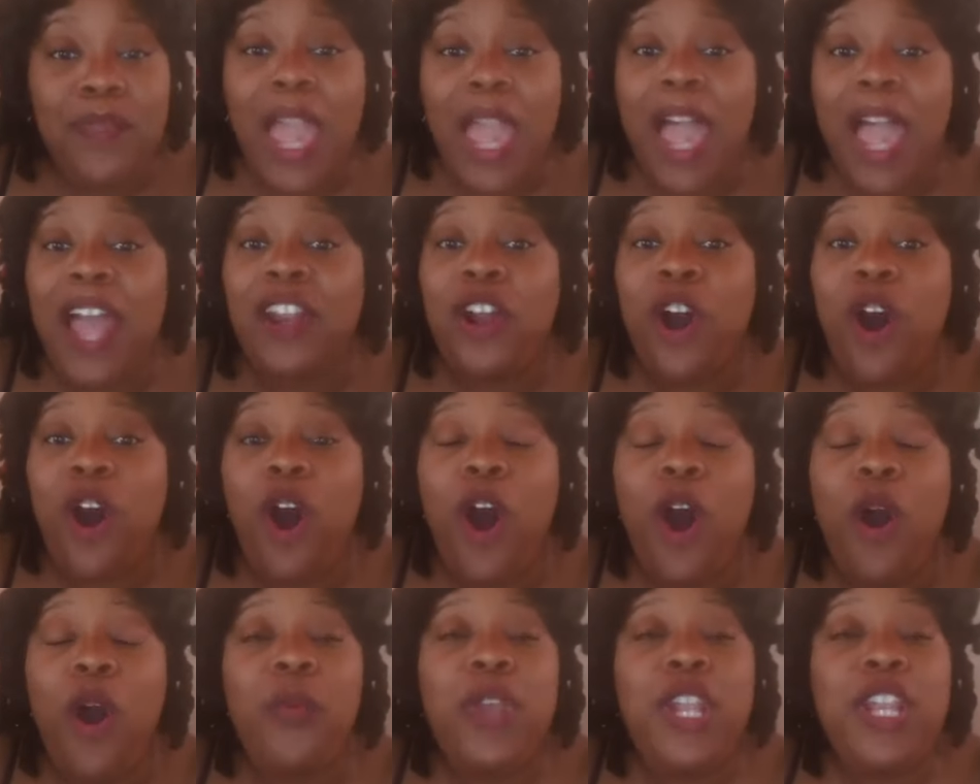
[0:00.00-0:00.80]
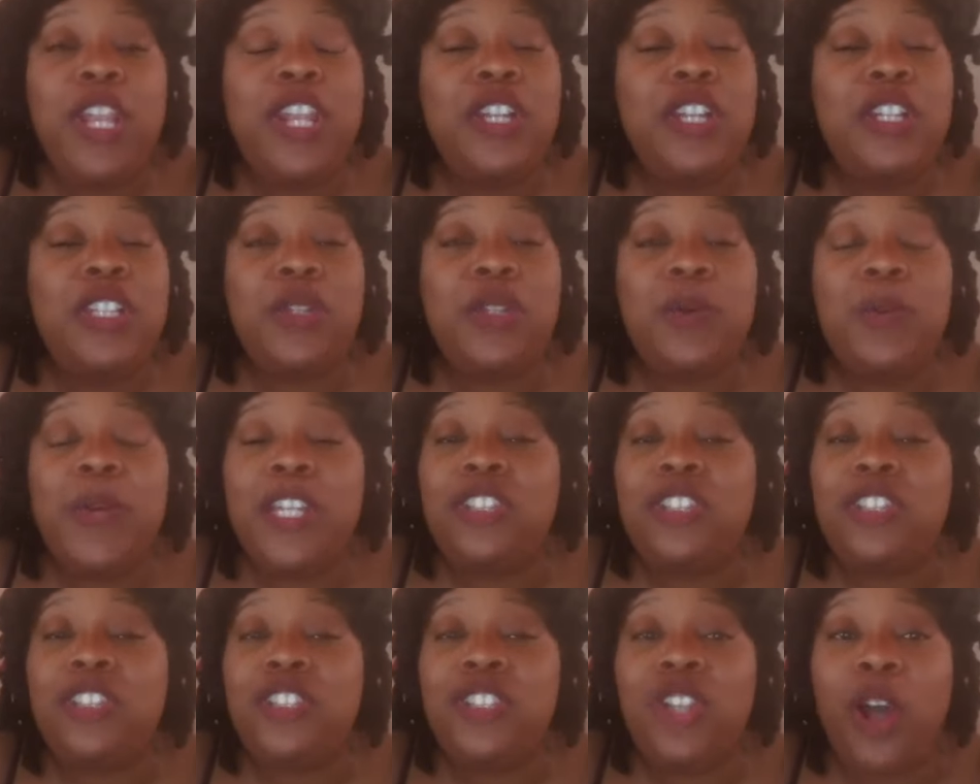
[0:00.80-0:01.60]
And all we need to do
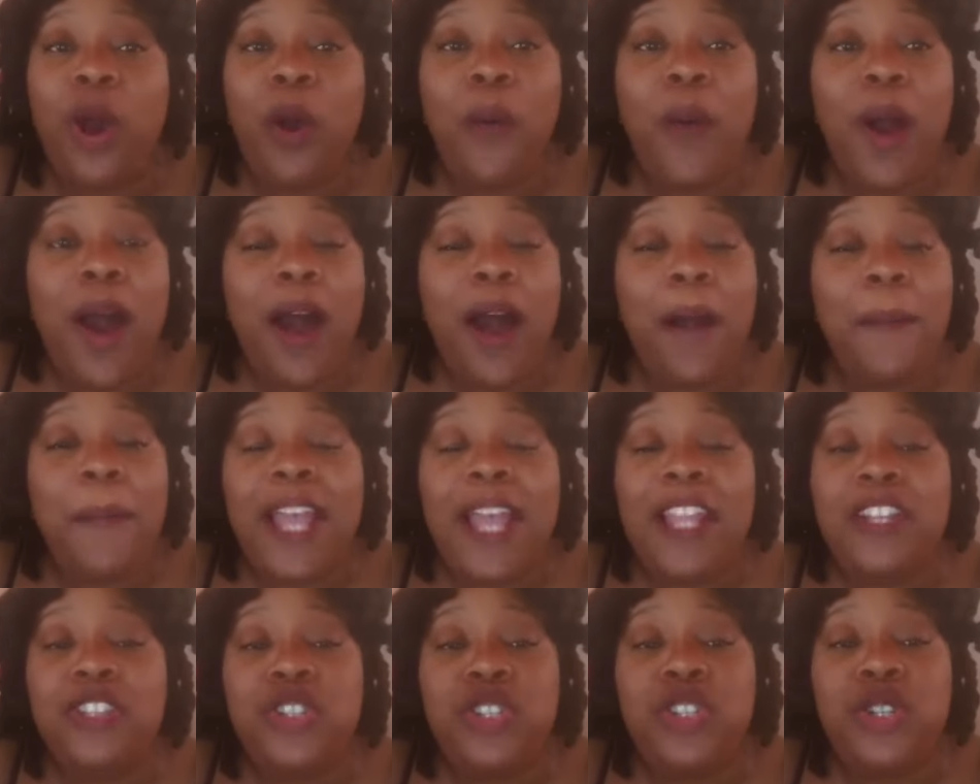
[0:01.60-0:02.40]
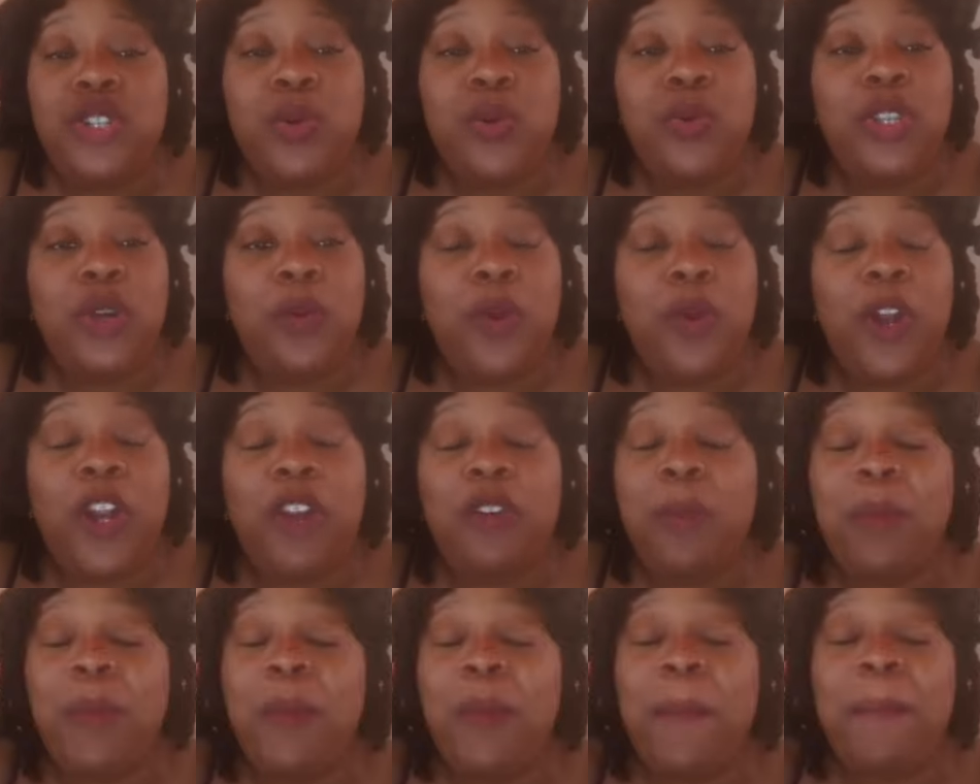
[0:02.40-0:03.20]
is show up and do the work.
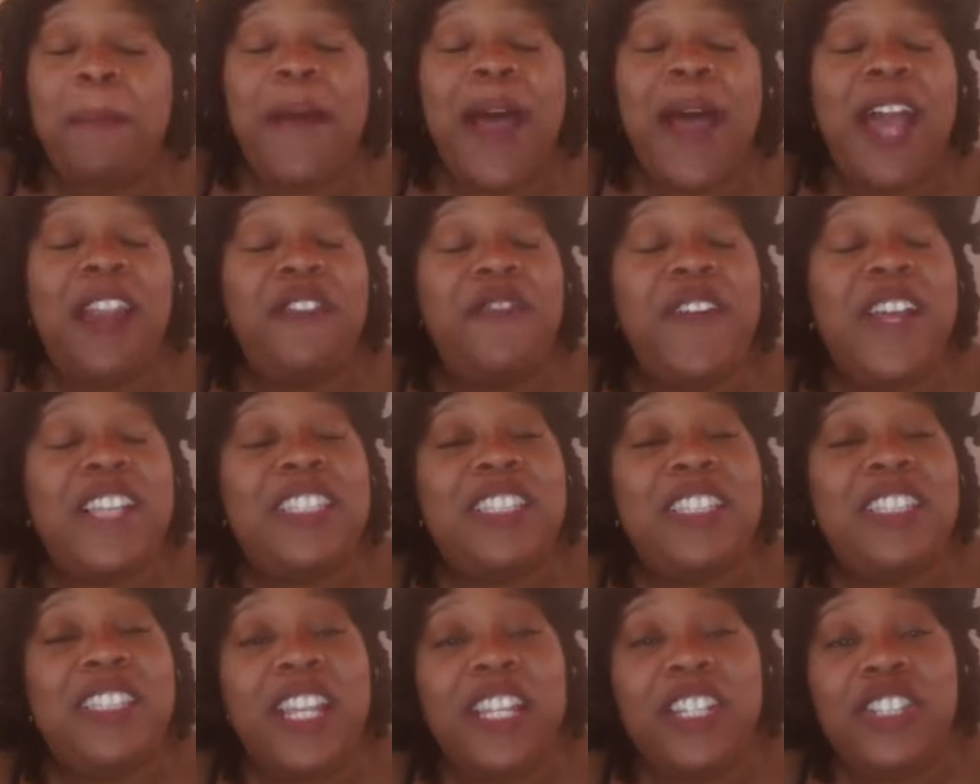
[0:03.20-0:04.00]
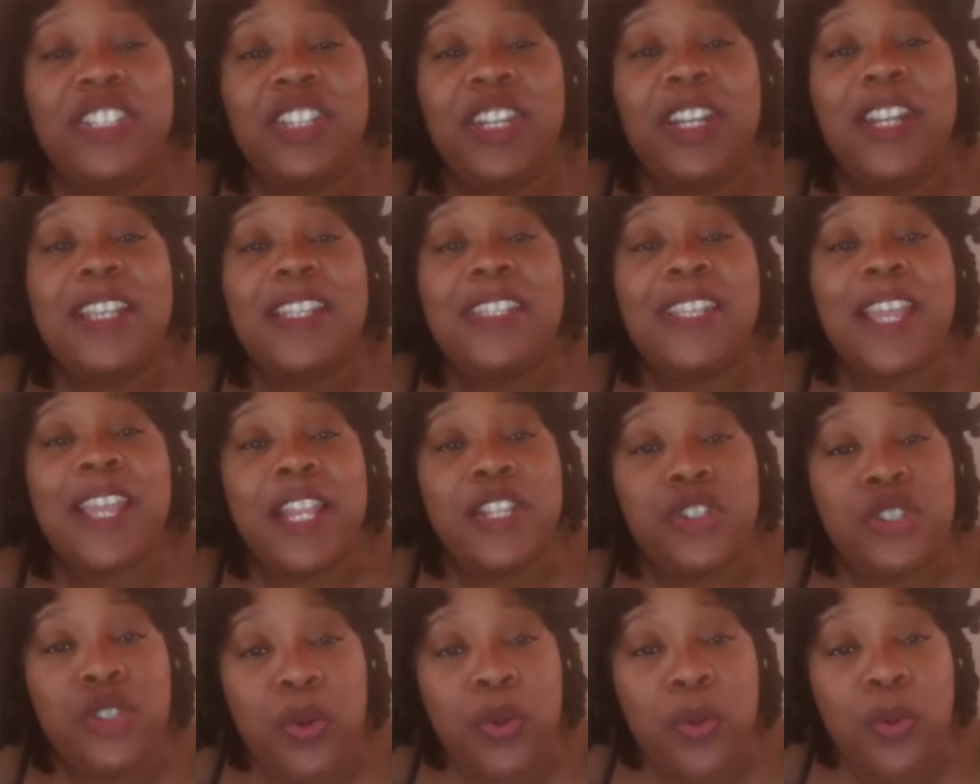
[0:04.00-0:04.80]
Remember, manifestation is a
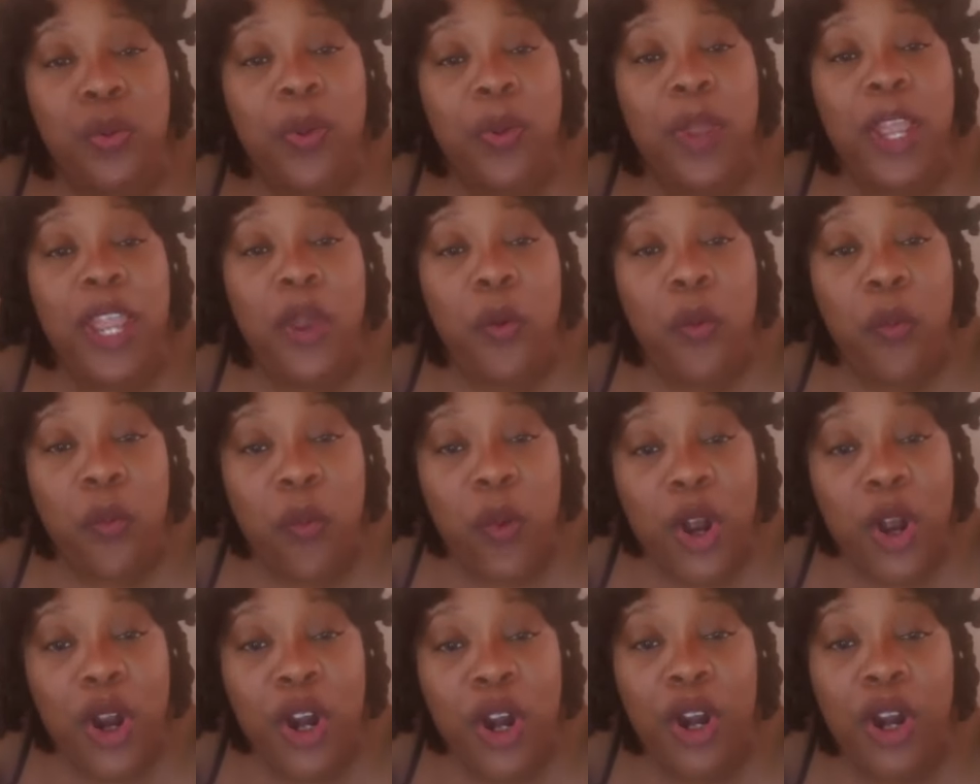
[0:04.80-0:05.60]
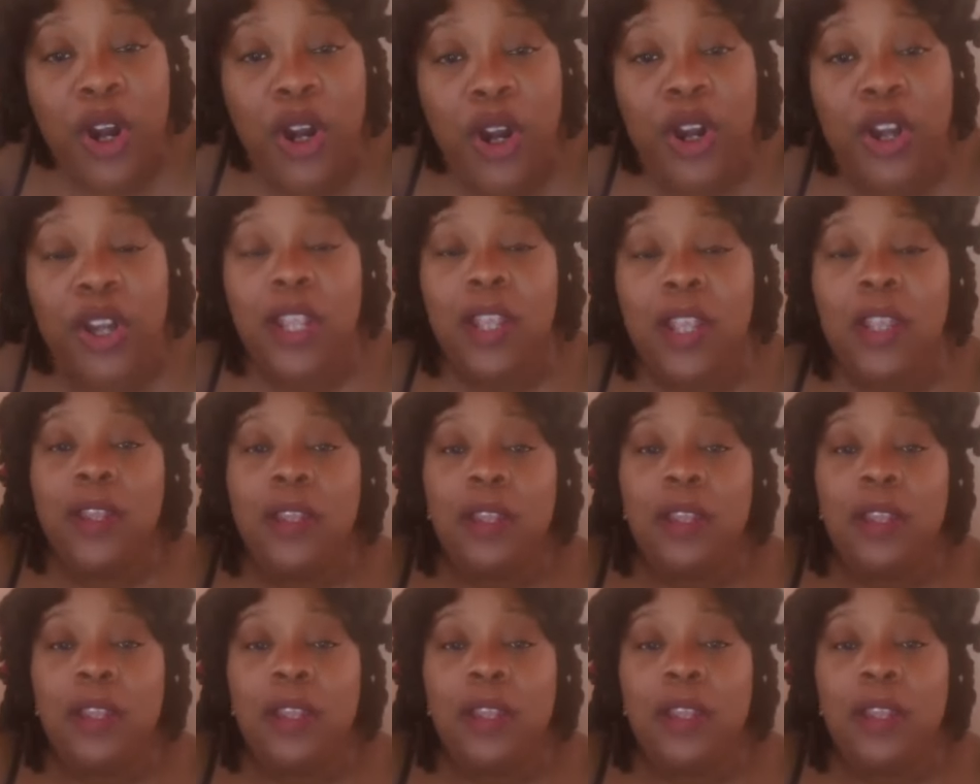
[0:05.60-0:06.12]
doing word.